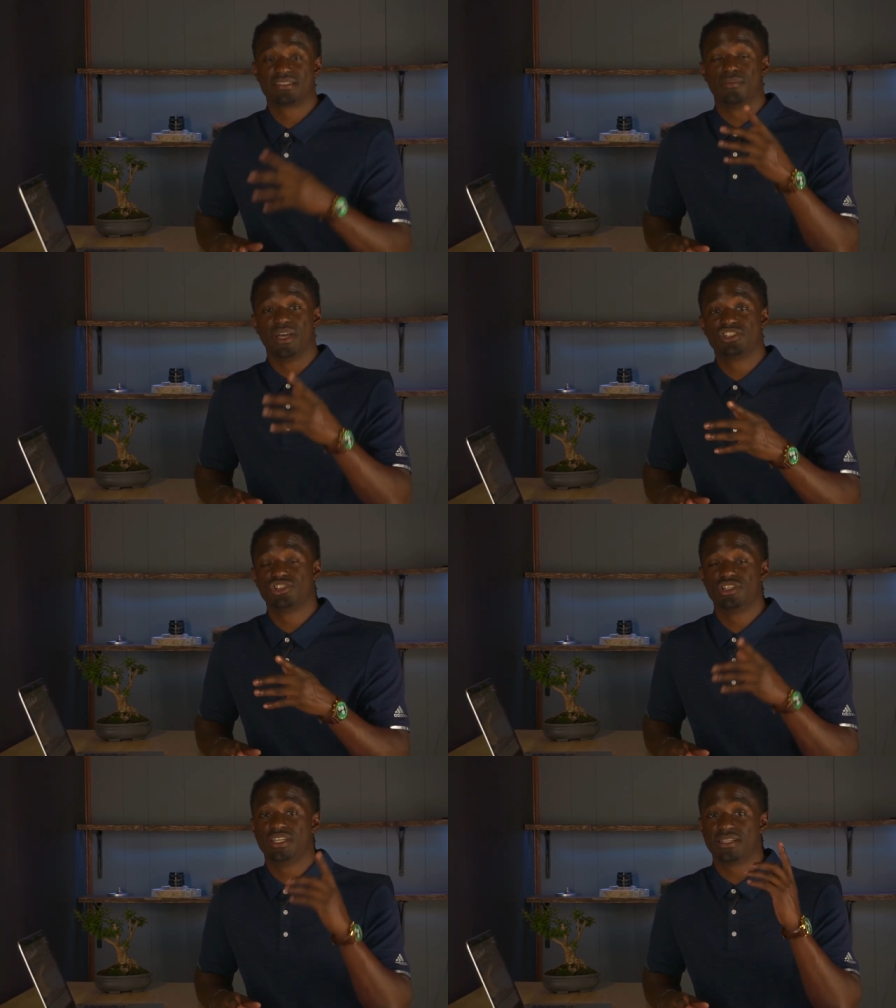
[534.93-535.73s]
So make
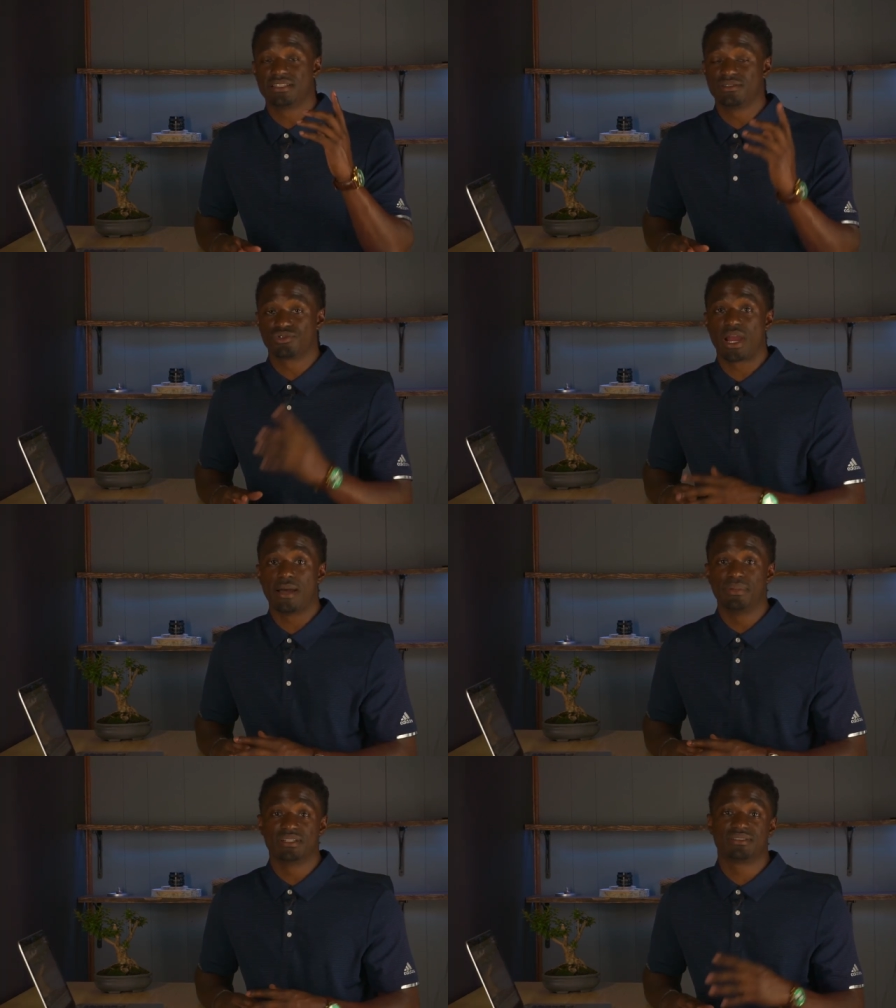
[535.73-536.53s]
sure you hit that
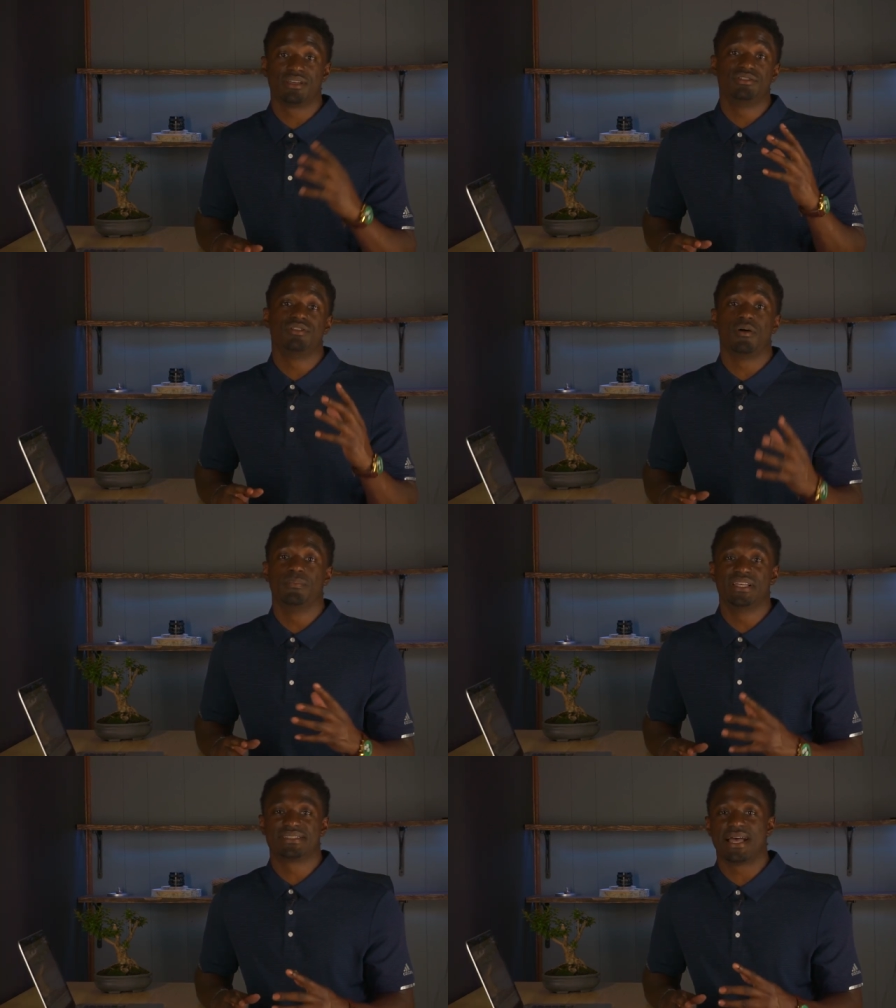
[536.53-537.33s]
subscribe button so you
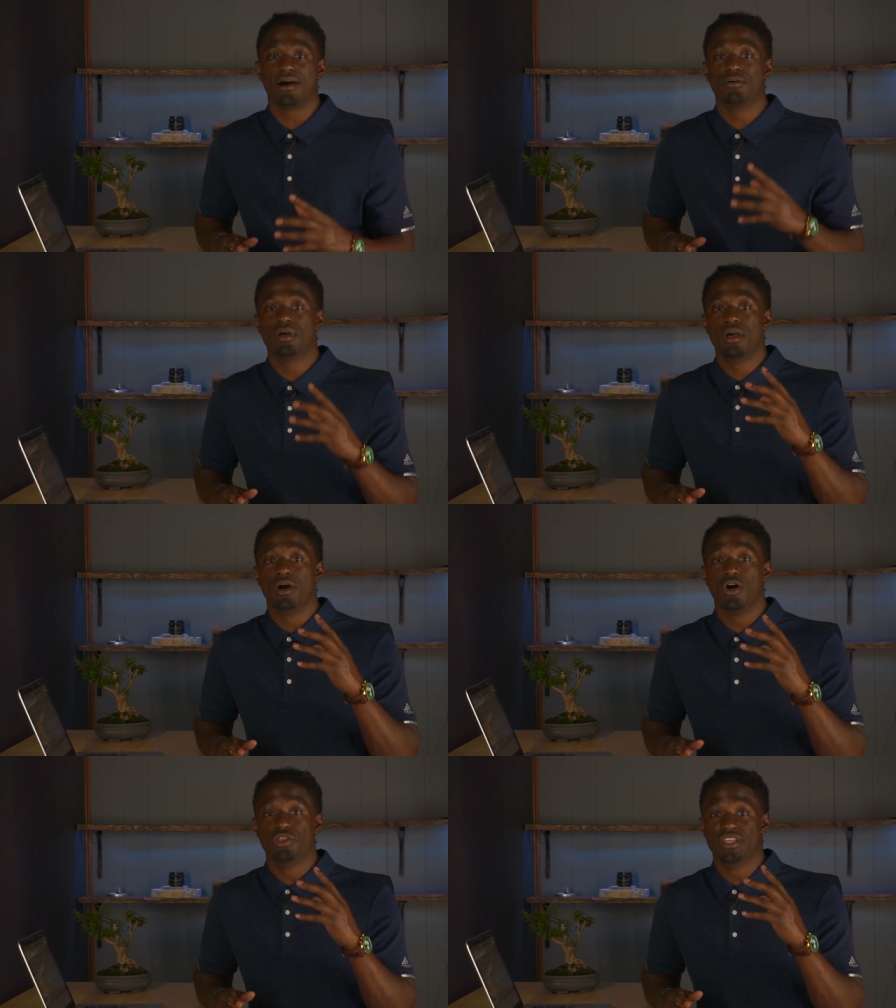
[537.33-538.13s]
don't miss out
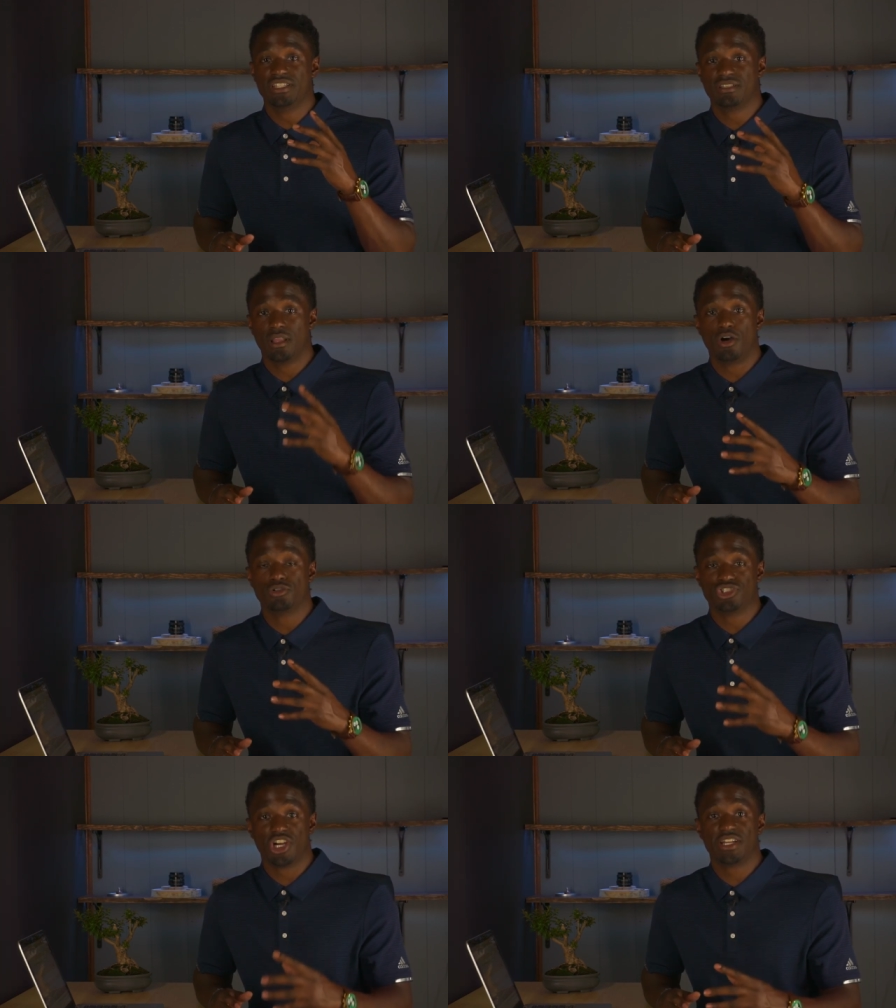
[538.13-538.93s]
on this
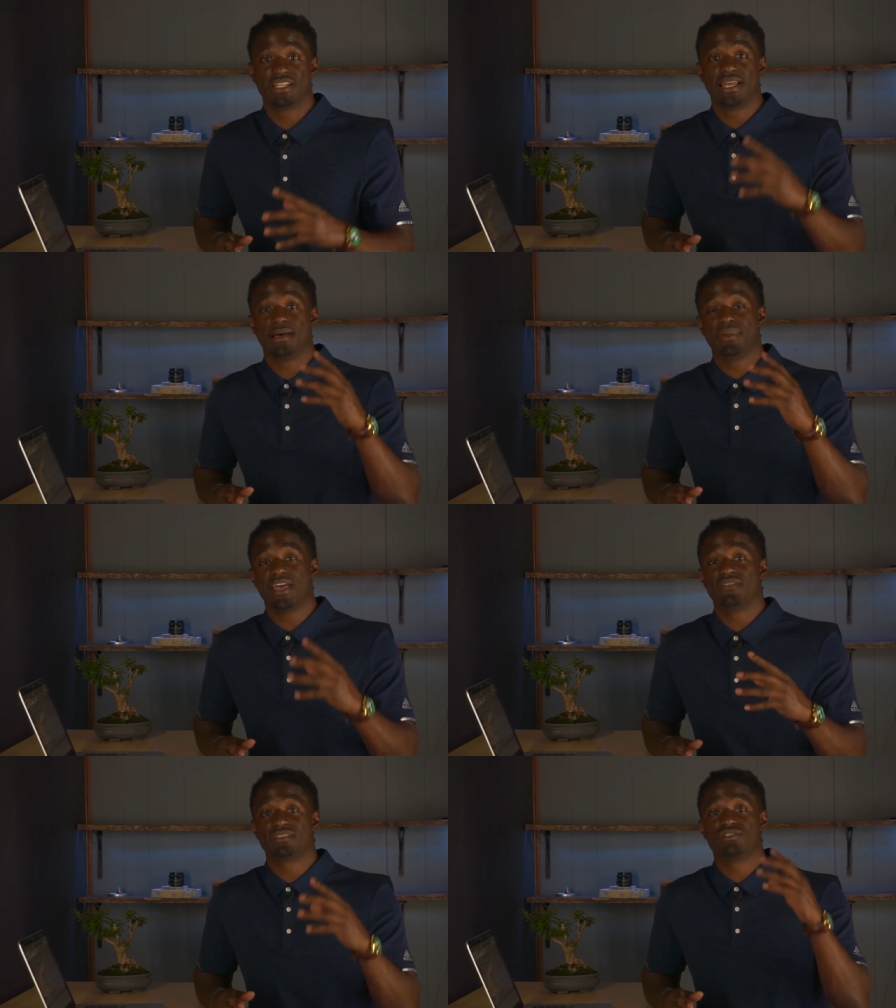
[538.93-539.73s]
long journey that I'm
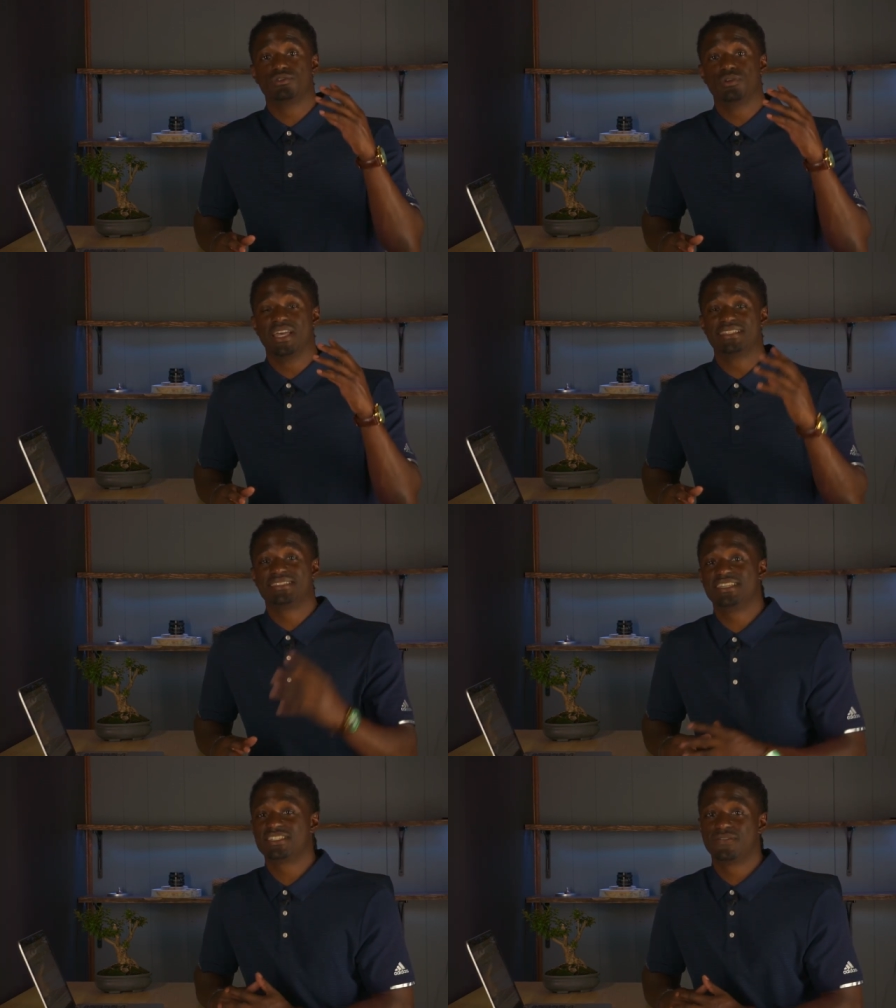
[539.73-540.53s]
having to a
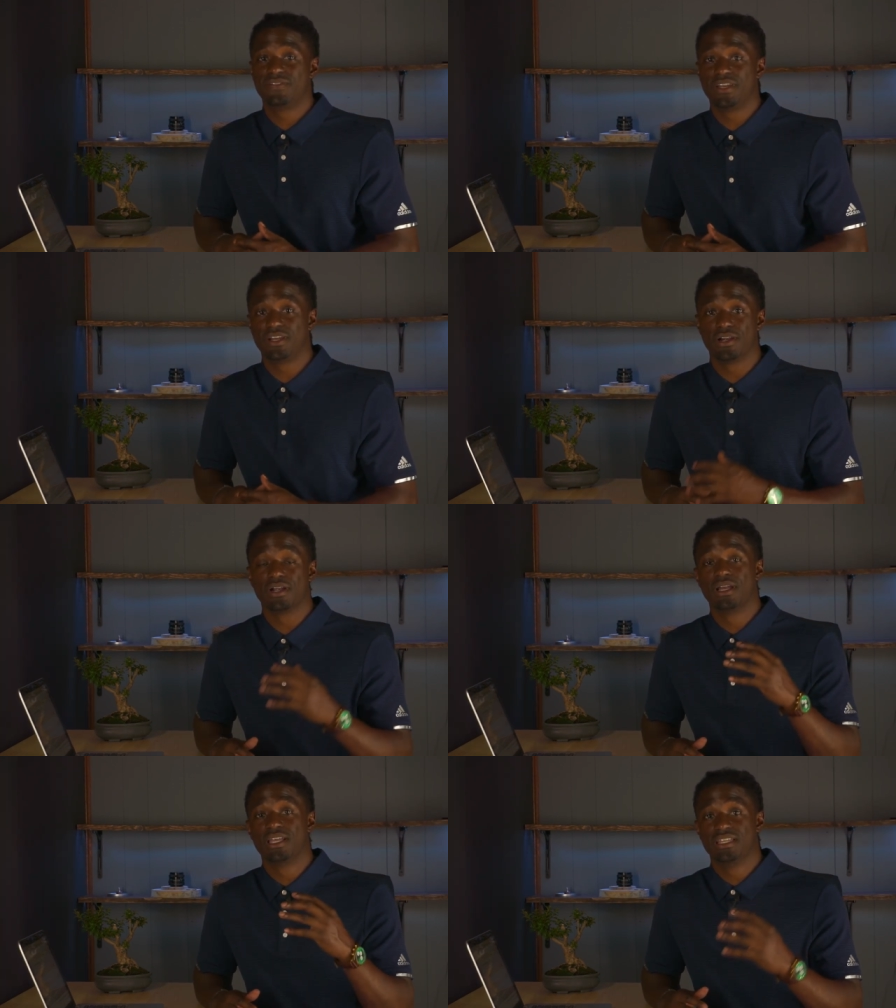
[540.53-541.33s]
six
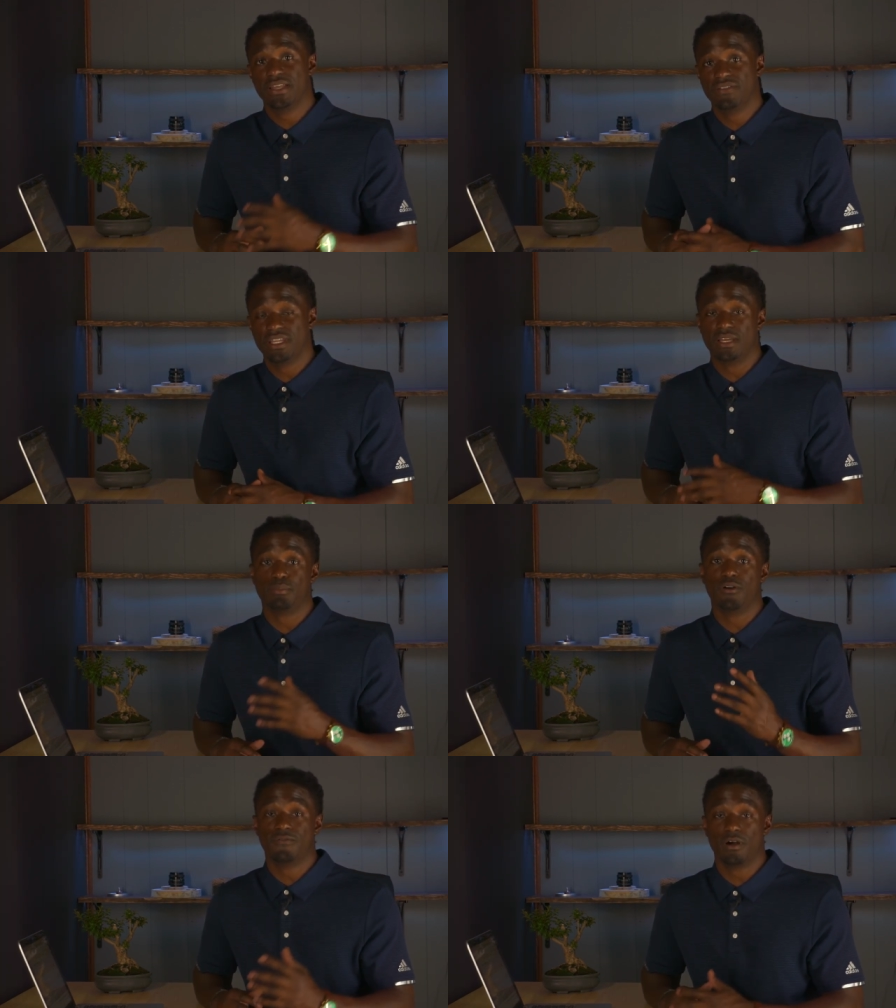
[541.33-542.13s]
figure dividend
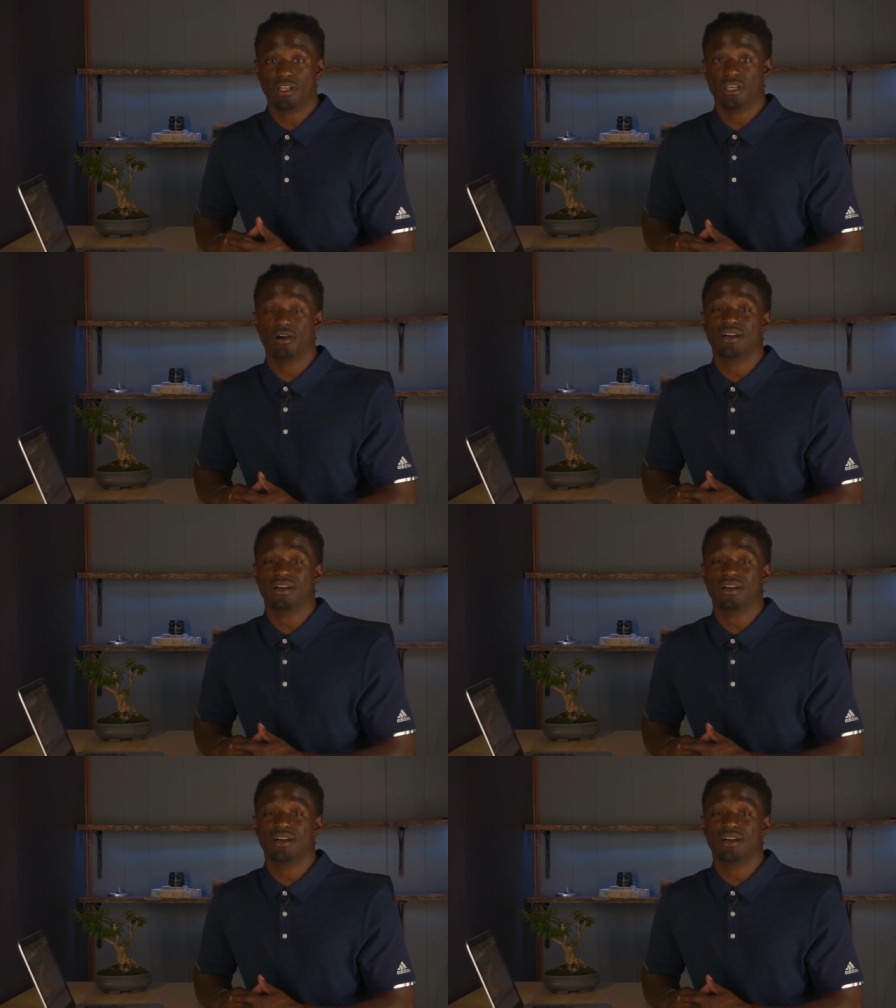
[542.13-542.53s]
portfolio